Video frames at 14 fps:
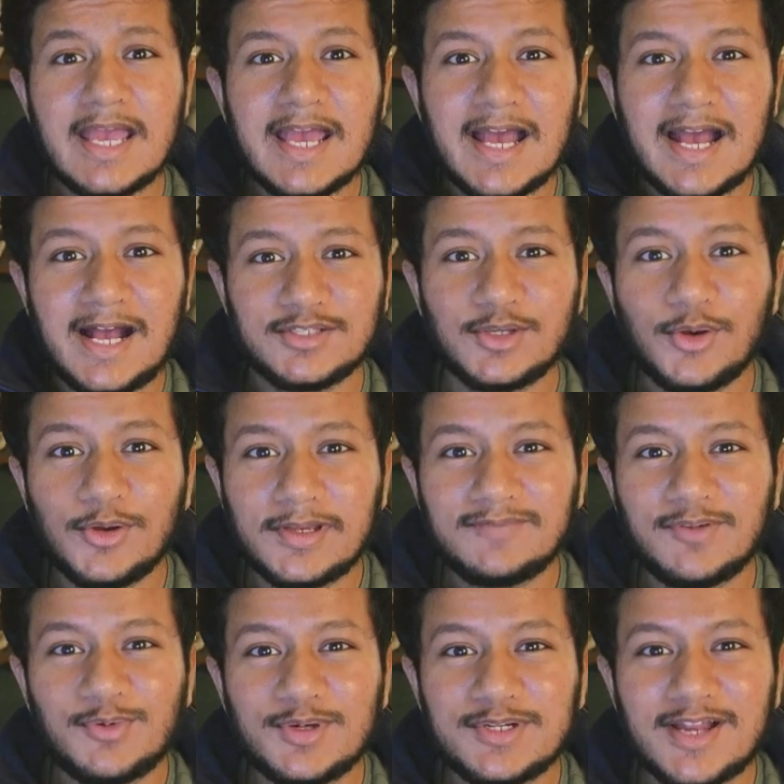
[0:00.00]
How's it going
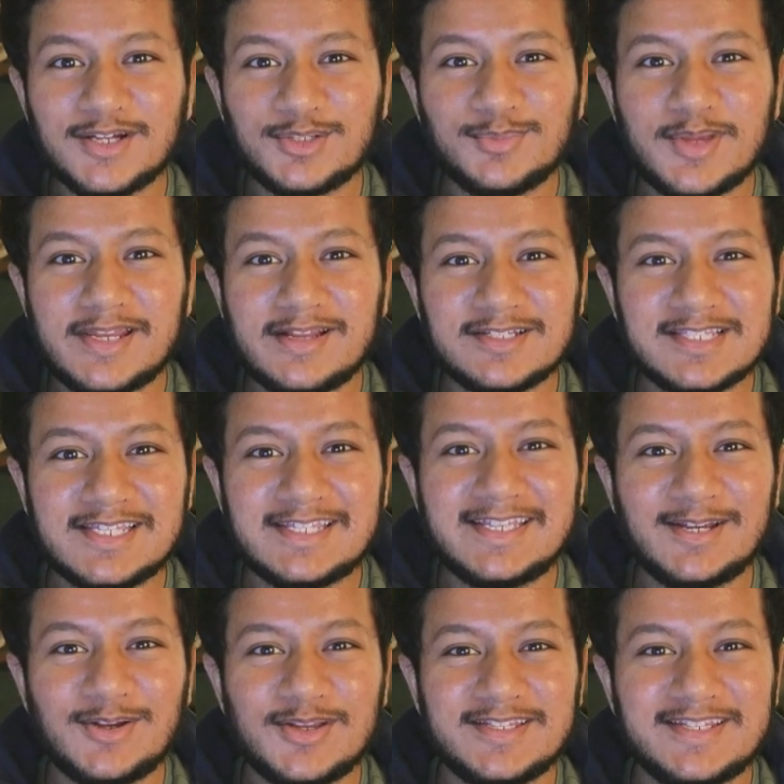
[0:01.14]
everyone? Dr. Ben Haseen here
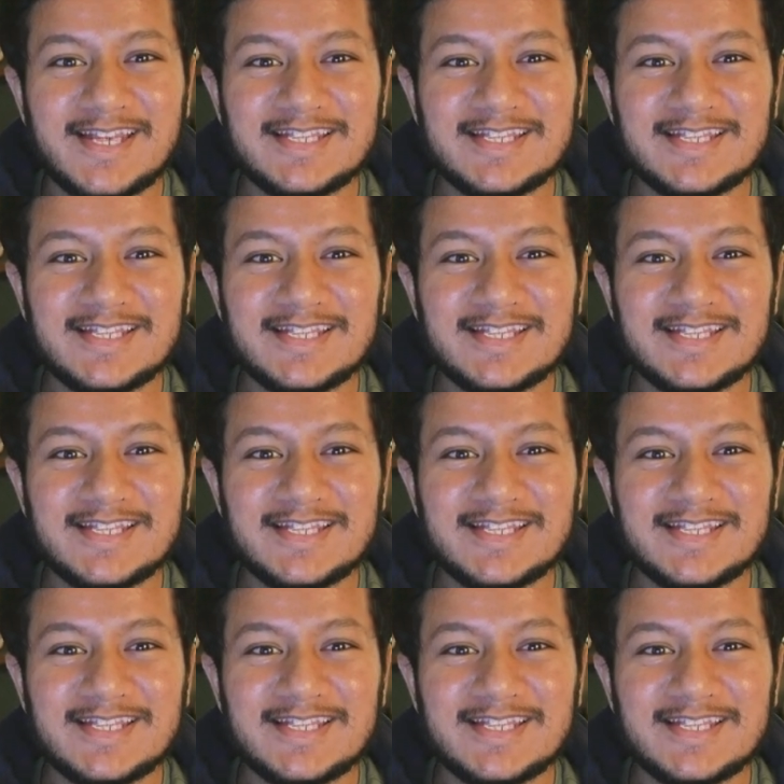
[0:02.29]
and yes,